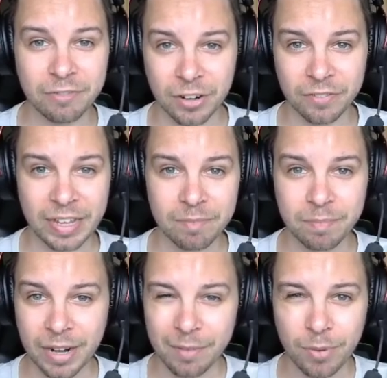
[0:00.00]
front of him,
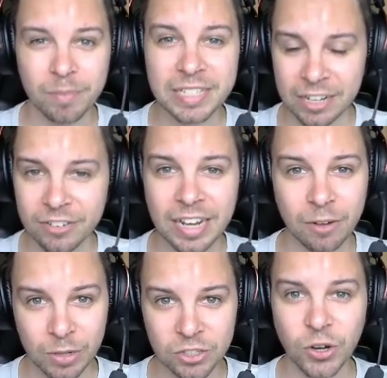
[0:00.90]
but I promise Elrond I
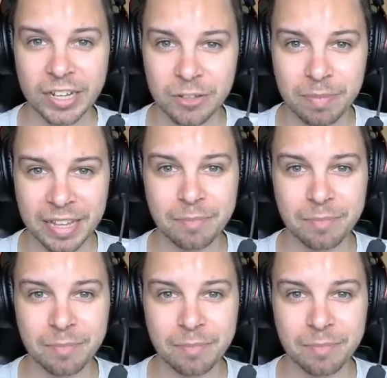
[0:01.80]
will try to play